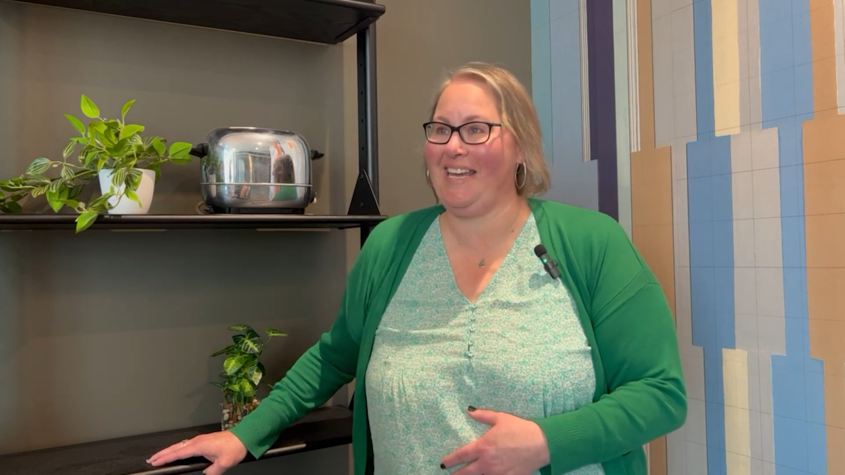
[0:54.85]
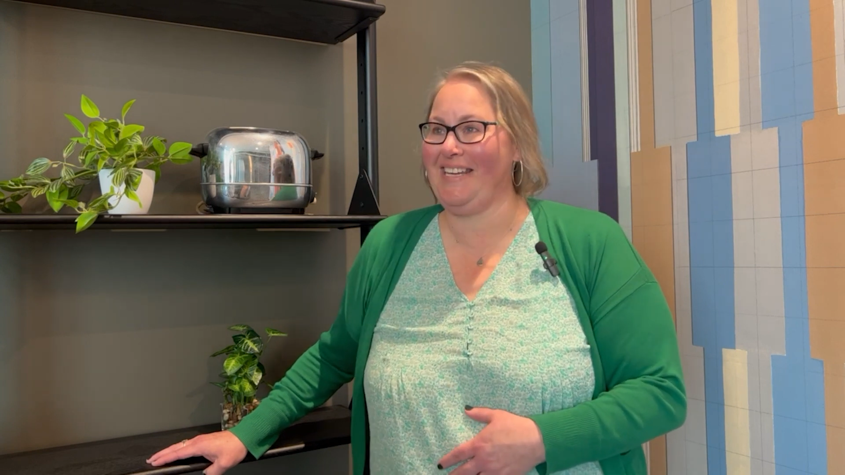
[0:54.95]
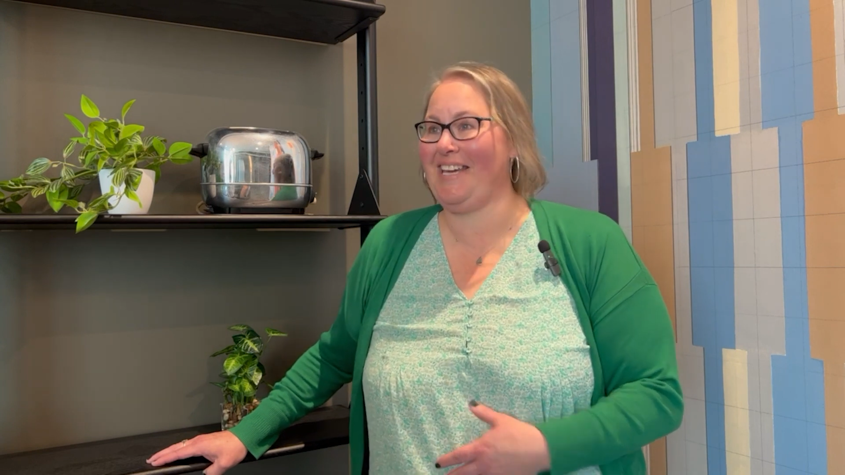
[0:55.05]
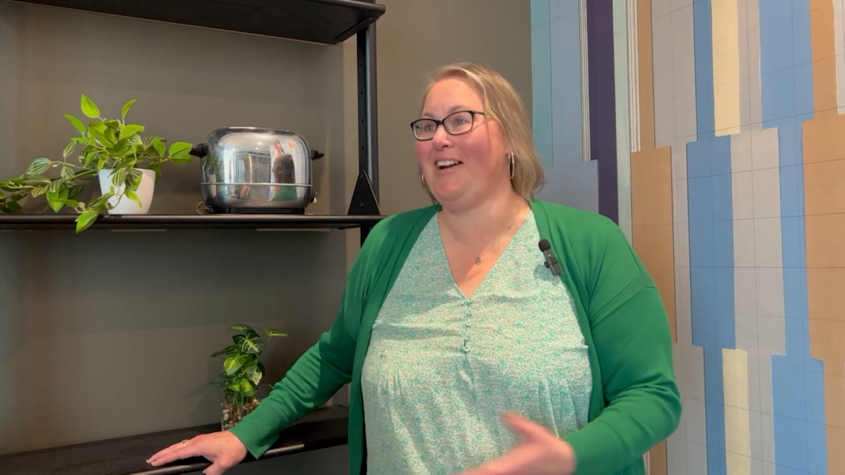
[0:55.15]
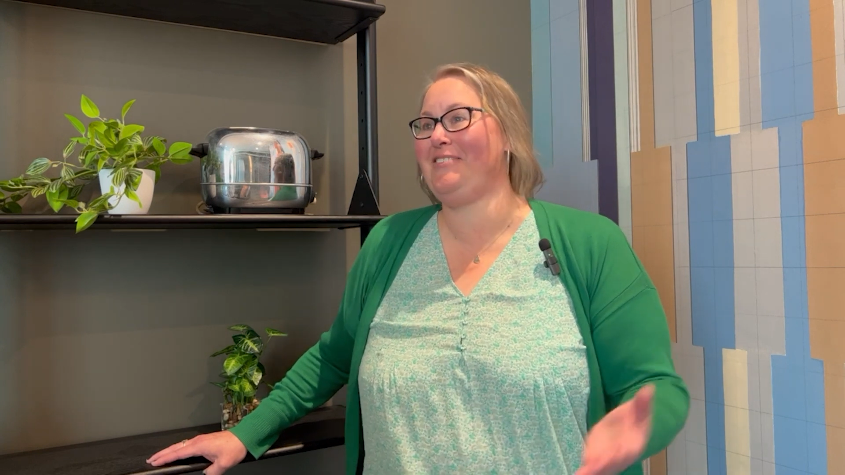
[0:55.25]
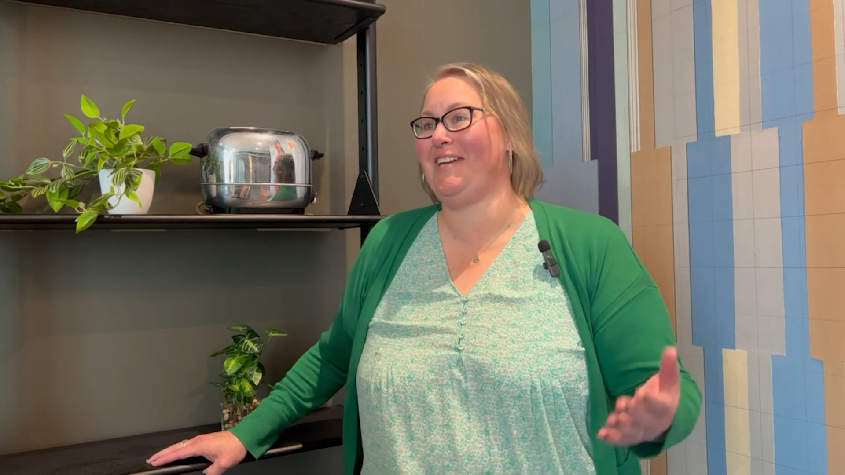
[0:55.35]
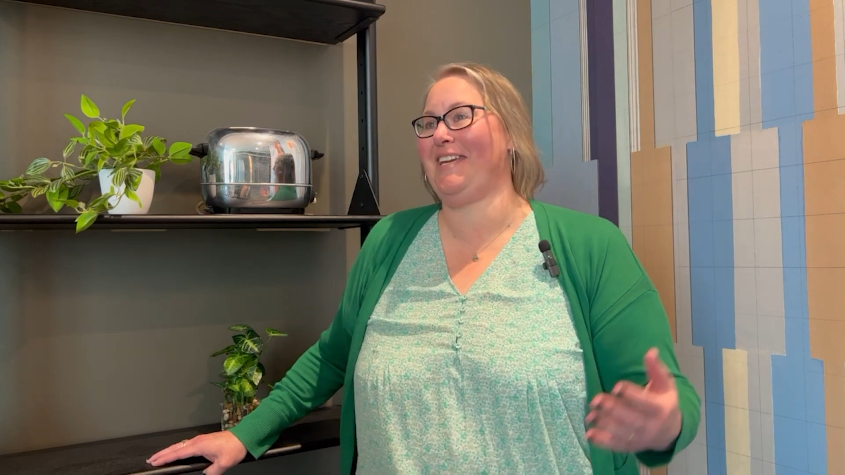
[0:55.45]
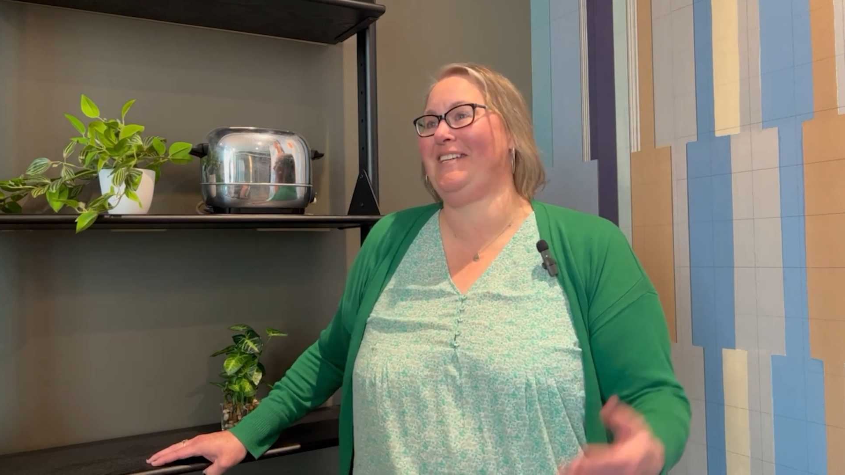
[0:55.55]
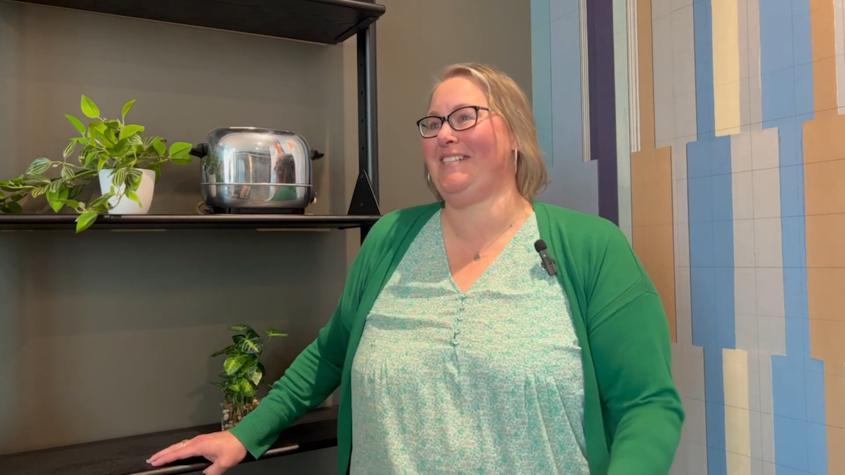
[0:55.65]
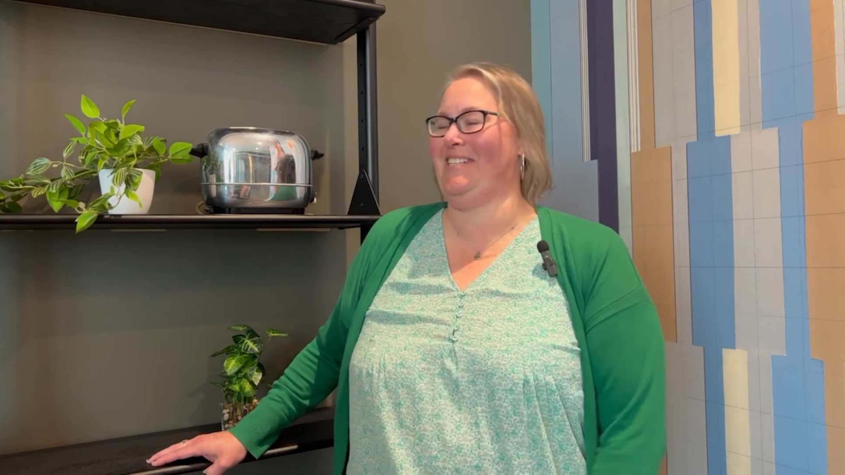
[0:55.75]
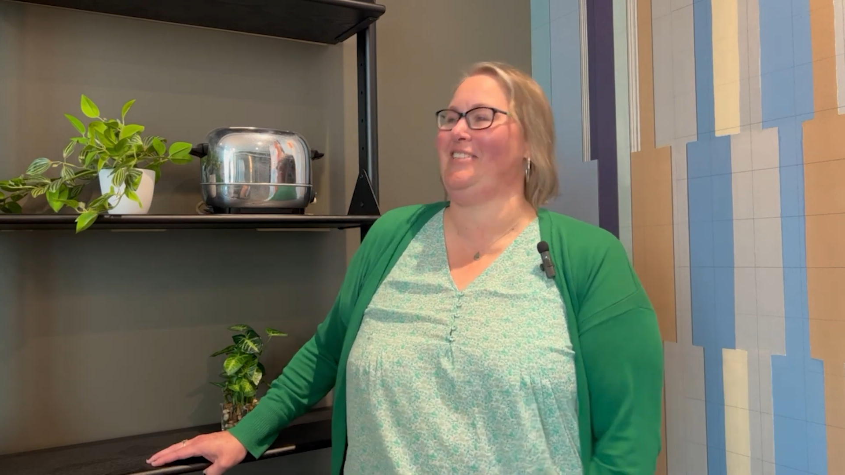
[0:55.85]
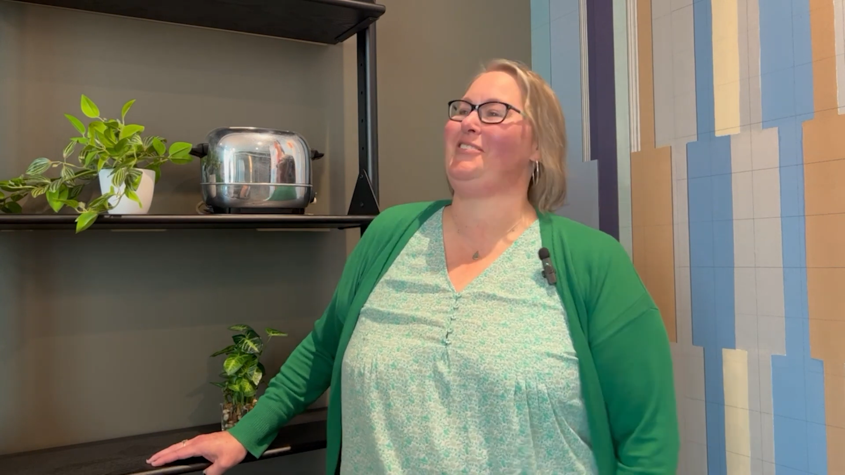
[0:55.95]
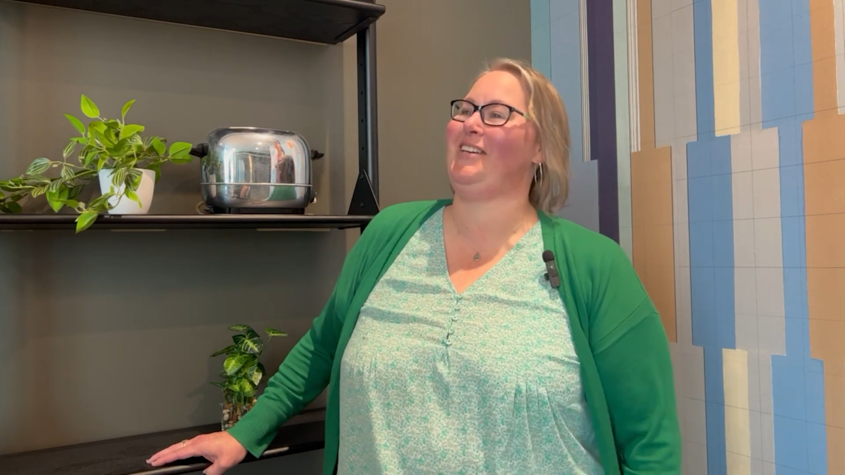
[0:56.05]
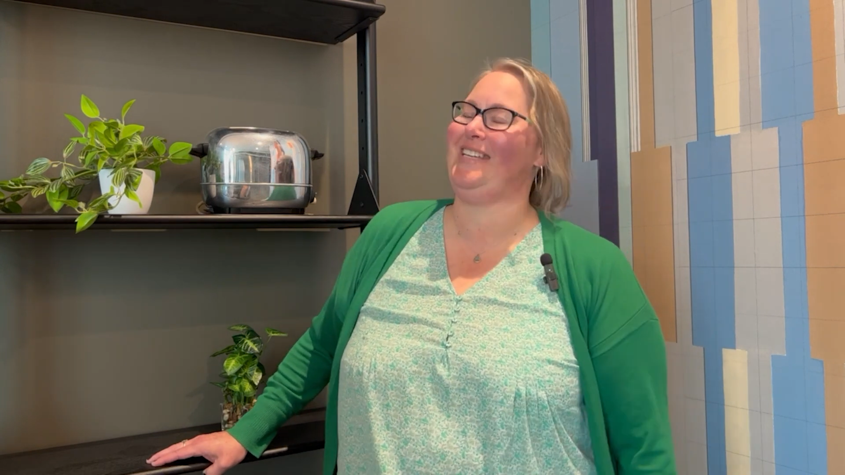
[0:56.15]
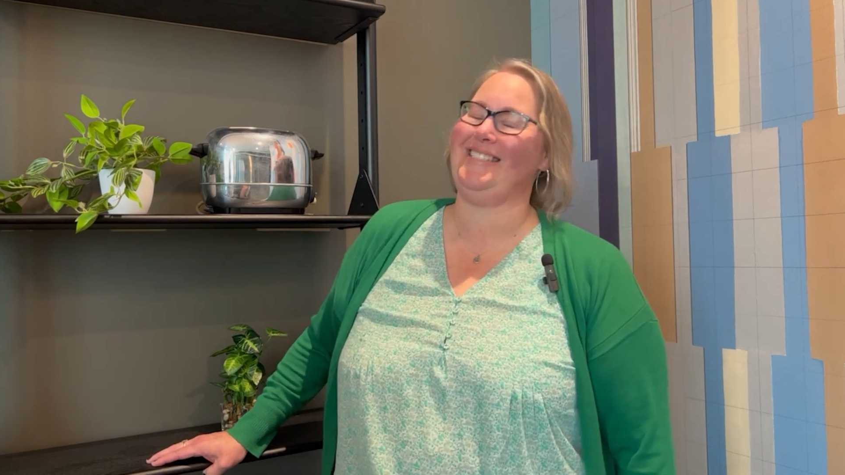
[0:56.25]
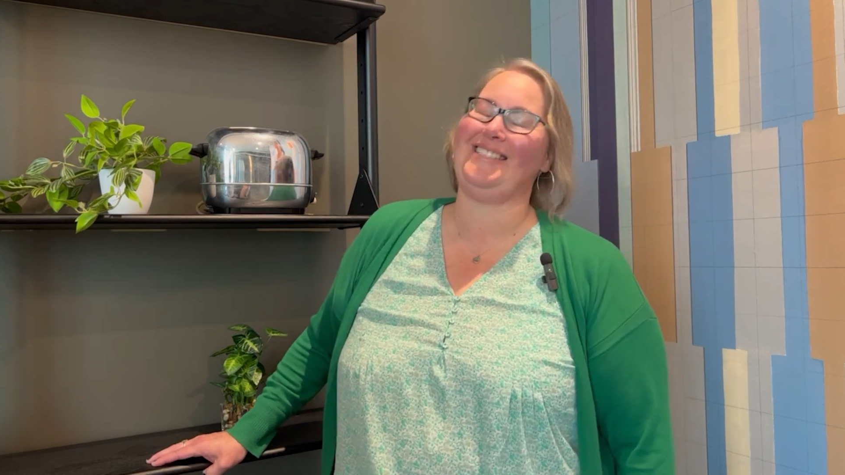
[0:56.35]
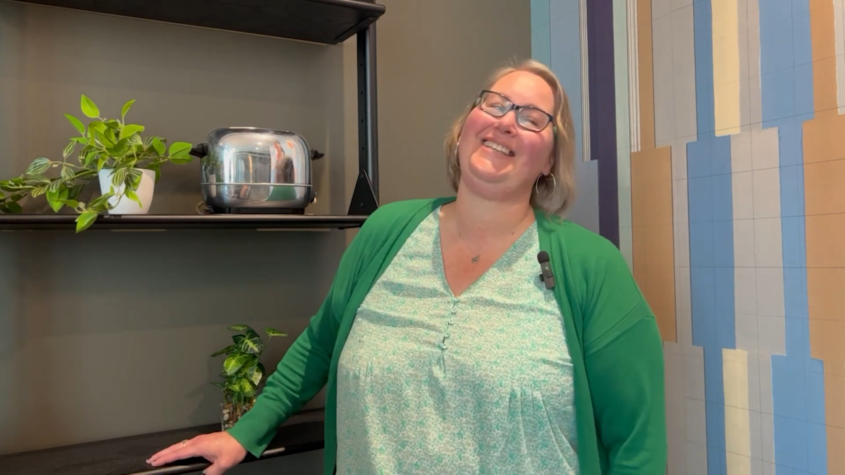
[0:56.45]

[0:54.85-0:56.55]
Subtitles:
get going and do it.